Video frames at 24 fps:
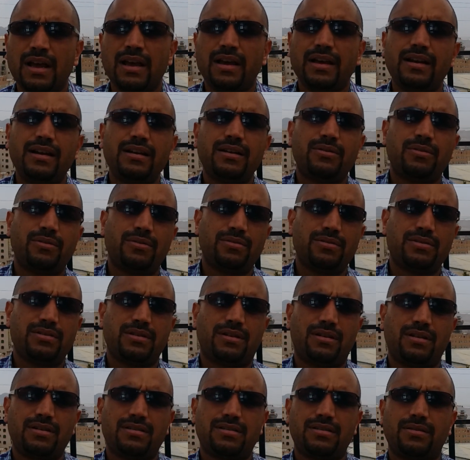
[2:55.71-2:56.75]
It includes
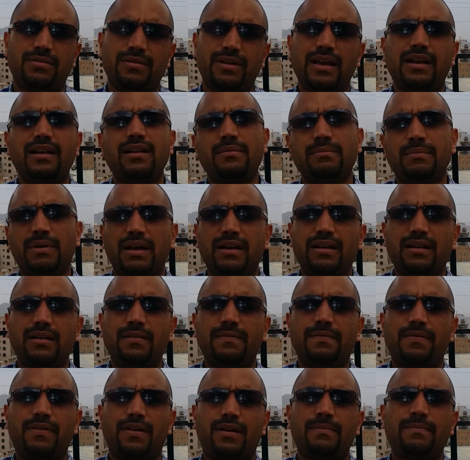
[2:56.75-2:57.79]
also getting money
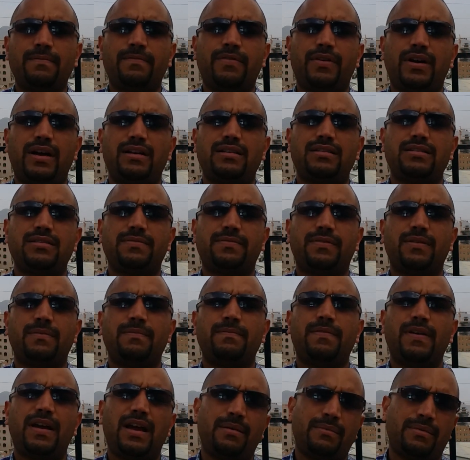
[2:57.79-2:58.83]
from friends,
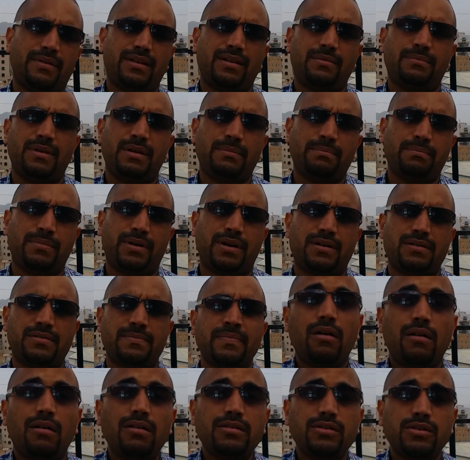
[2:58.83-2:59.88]
from family members,
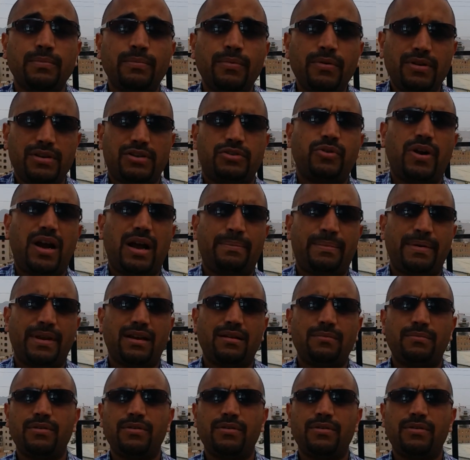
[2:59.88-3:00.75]
but also bootstrapping.